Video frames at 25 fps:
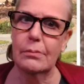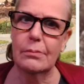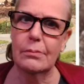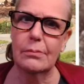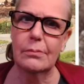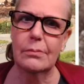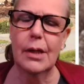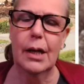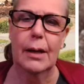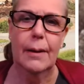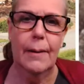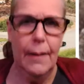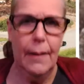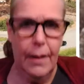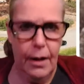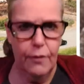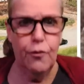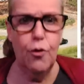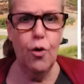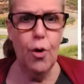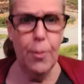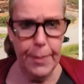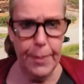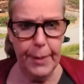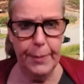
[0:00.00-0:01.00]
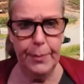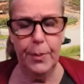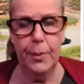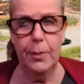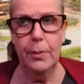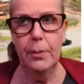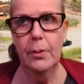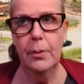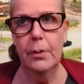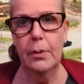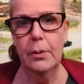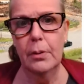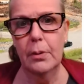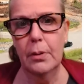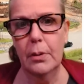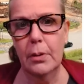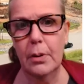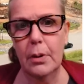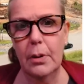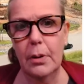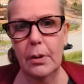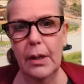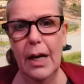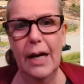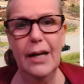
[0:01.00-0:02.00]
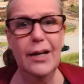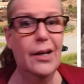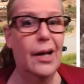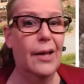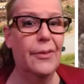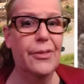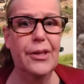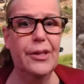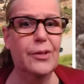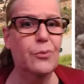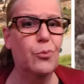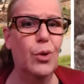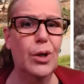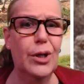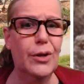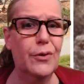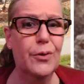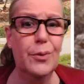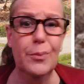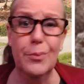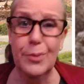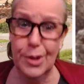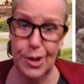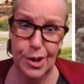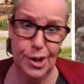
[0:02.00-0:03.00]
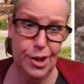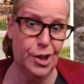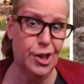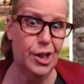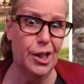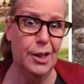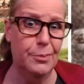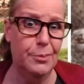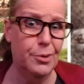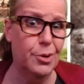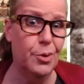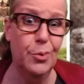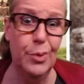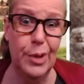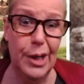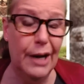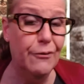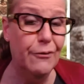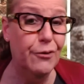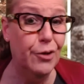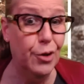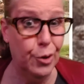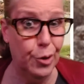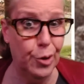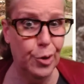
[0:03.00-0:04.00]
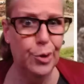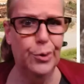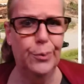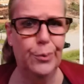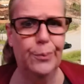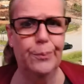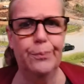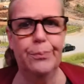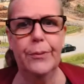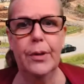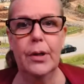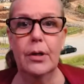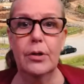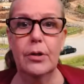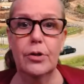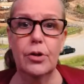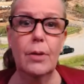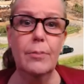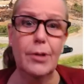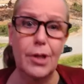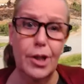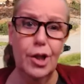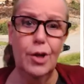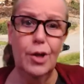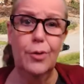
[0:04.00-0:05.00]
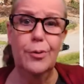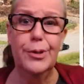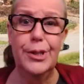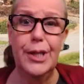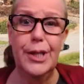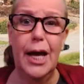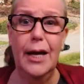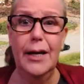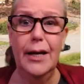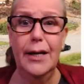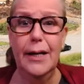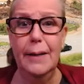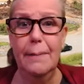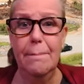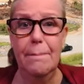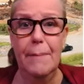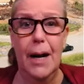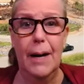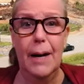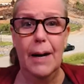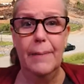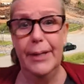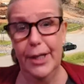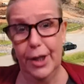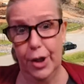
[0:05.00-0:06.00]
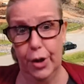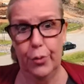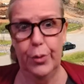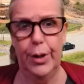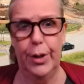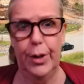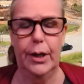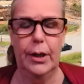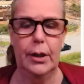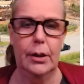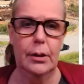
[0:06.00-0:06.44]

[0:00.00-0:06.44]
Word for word: Yeah, four people. I, I think one of them was asleep, so we'll have no clue. So I'm going to go with Daddy, mommy, and Greg.